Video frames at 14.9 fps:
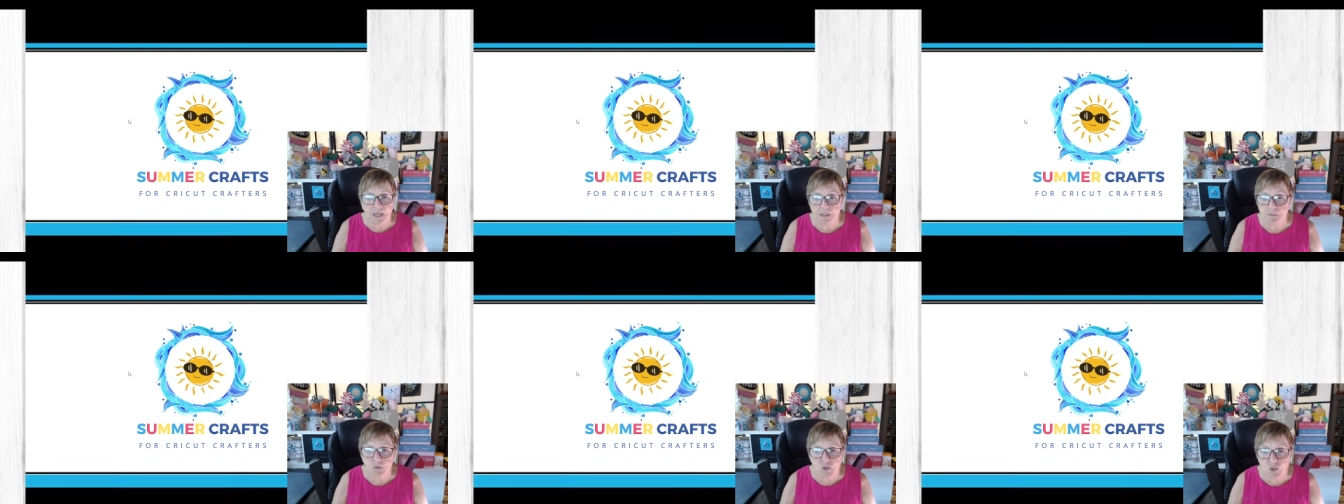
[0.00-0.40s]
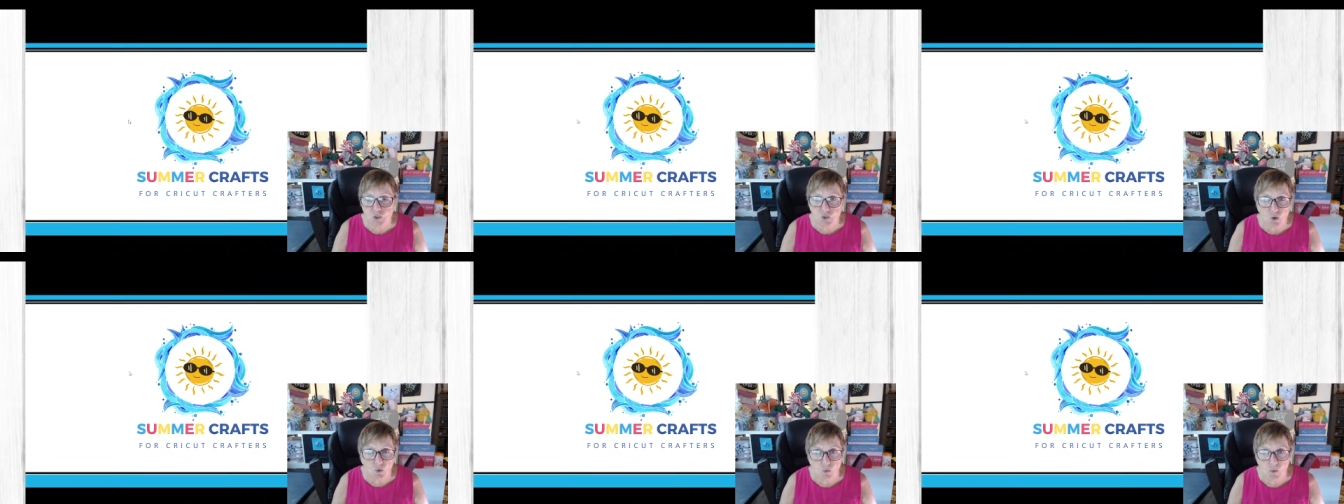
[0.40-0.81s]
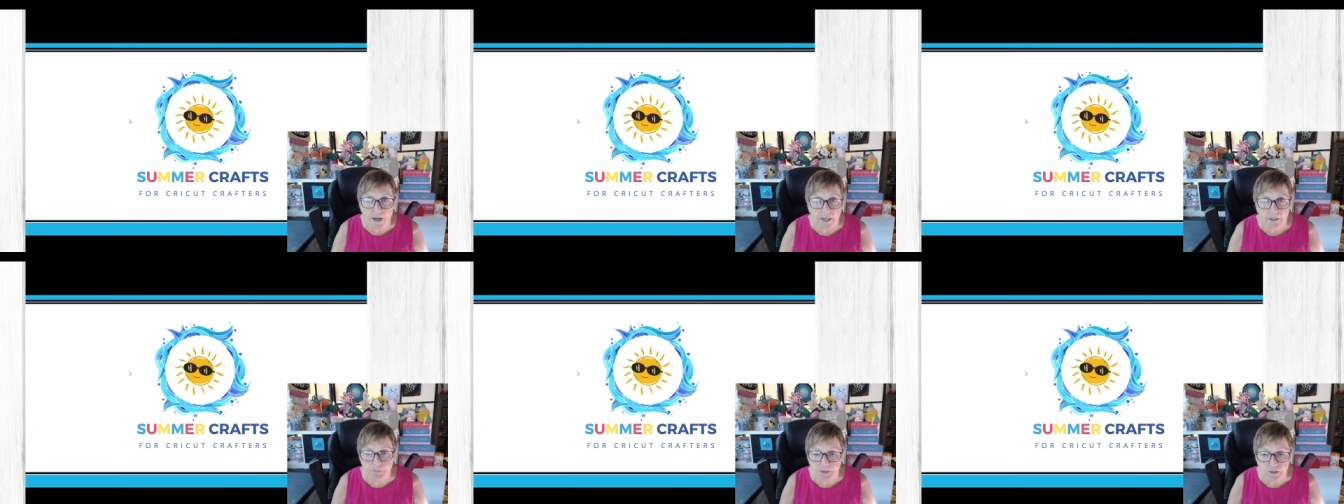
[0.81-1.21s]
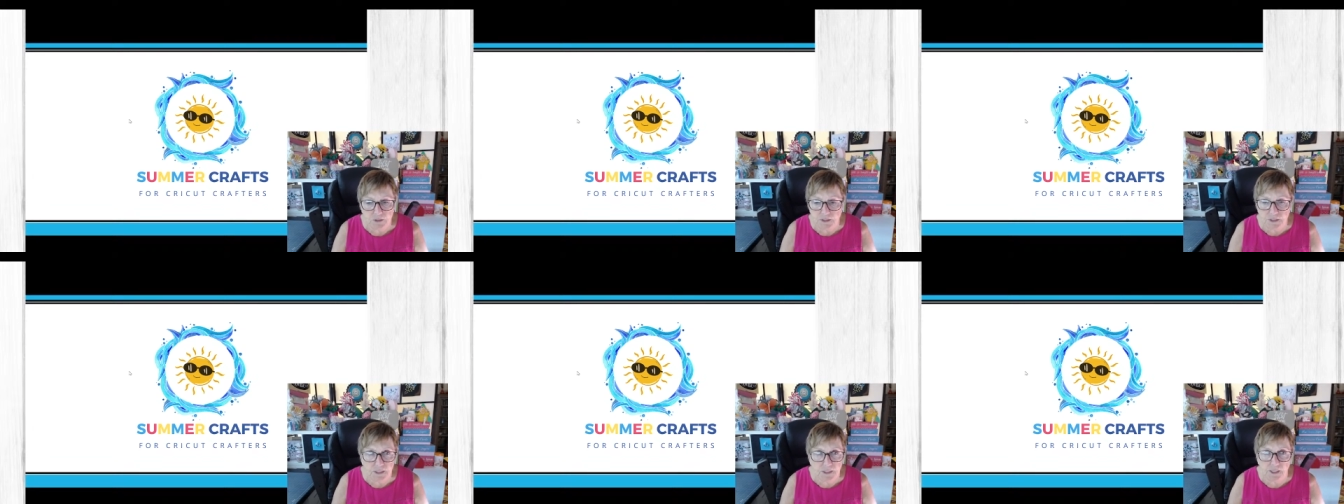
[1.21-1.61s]
I'm so happy to
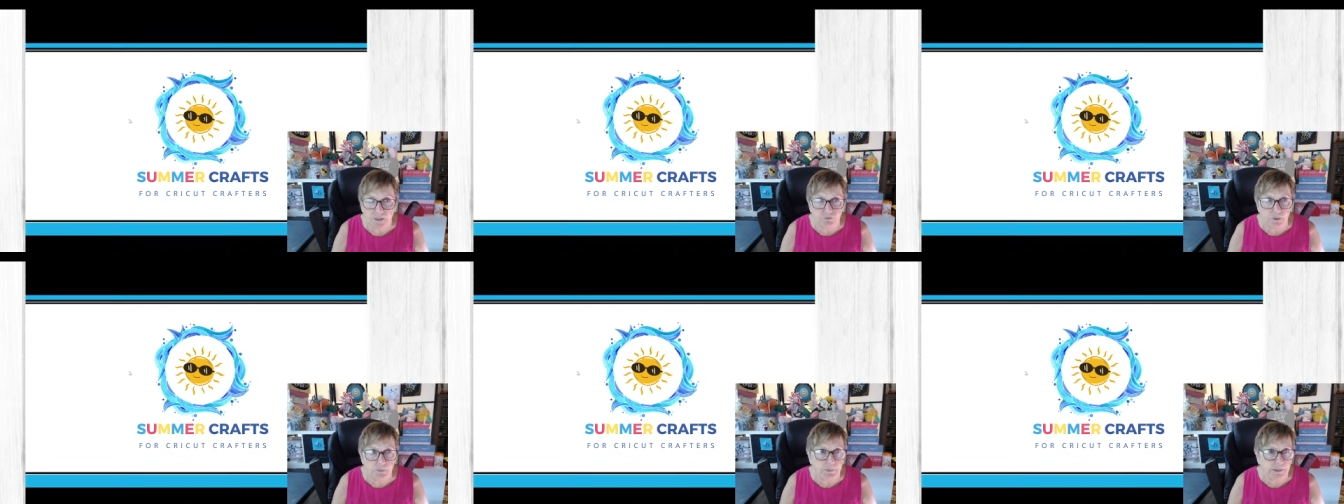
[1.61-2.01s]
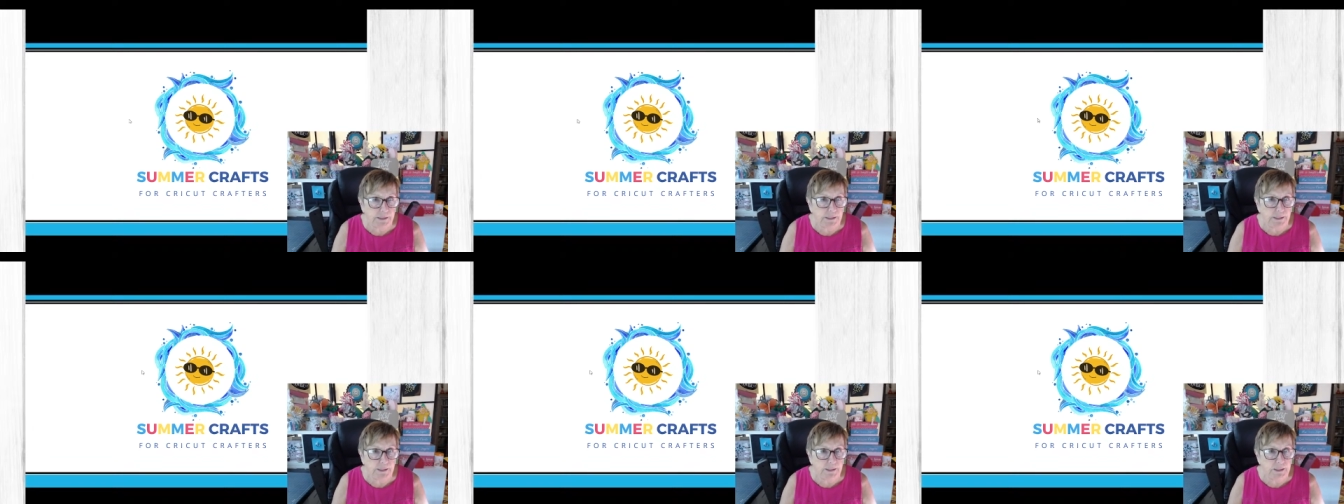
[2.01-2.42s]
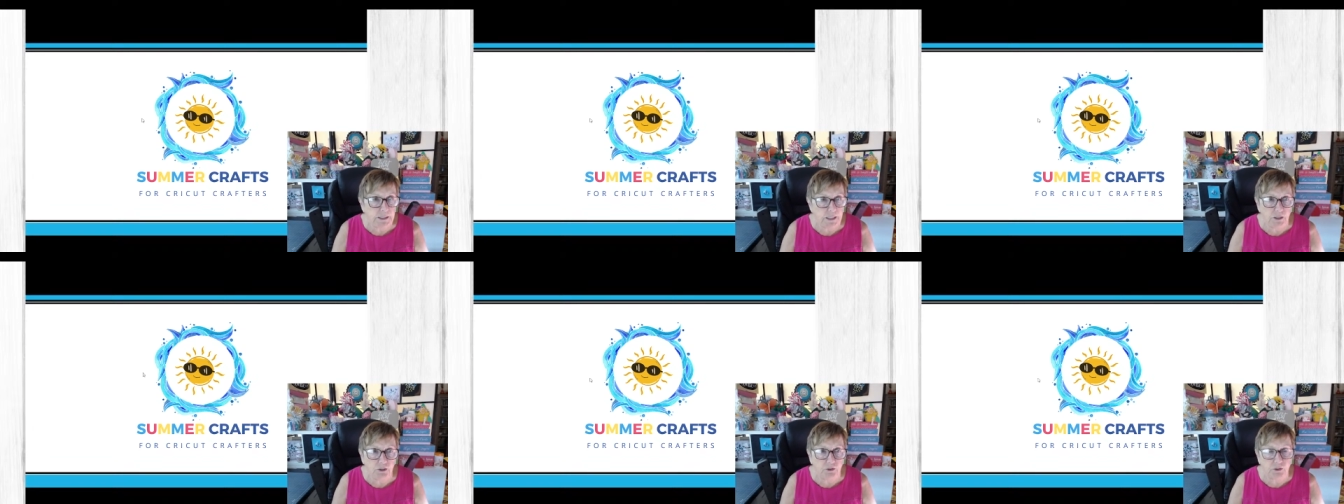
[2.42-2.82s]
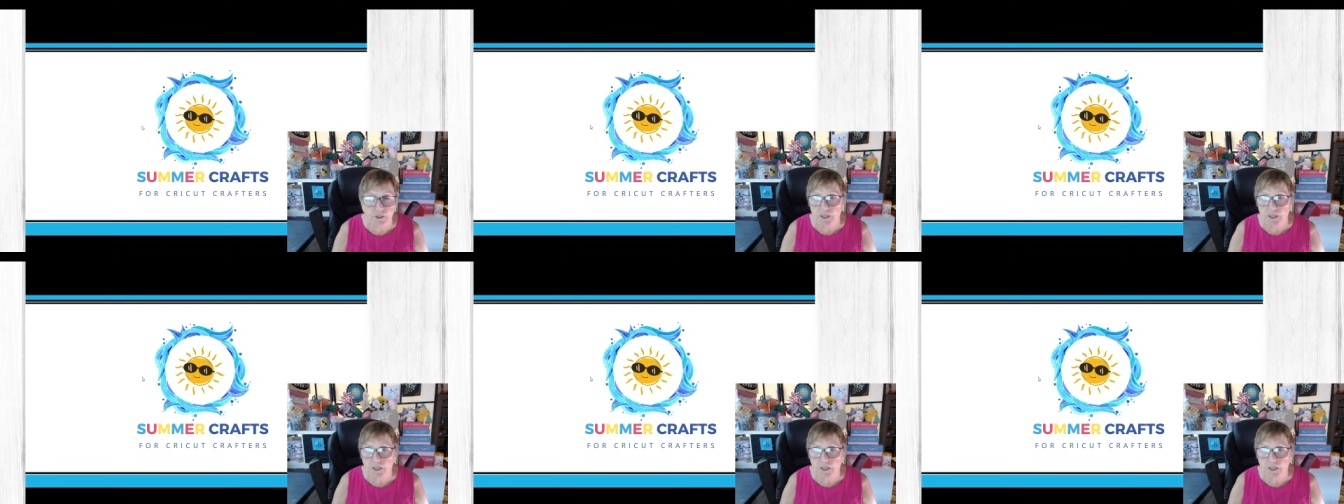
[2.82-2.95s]
see everybody in here.